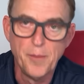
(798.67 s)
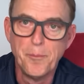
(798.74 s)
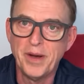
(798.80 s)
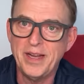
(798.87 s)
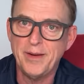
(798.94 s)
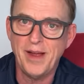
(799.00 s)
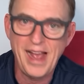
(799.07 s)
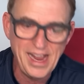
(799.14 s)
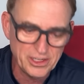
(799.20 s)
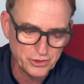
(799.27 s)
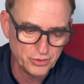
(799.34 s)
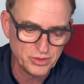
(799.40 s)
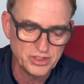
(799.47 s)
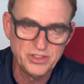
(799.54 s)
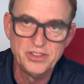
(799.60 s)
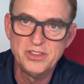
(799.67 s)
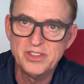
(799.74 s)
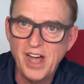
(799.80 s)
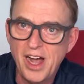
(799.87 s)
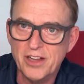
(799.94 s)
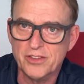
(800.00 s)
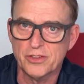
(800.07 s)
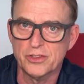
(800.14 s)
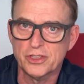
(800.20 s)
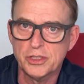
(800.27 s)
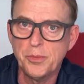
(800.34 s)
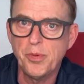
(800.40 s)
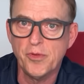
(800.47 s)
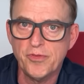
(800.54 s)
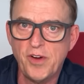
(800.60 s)
but actual doctors
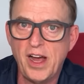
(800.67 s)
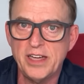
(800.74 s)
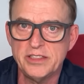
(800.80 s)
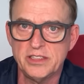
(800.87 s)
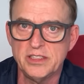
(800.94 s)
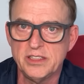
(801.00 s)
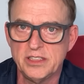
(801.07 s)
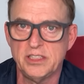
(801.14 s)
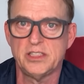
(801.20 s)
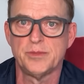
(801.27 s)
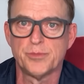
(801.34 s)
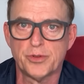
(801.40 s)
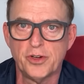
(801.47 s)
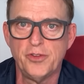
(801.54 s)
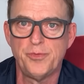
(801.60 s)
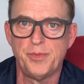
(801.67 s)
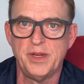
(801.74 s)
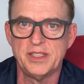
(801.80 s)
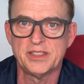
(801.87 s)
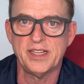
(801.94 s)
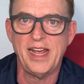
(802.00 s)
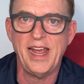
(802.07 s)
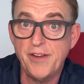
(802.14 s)
supervising these improvements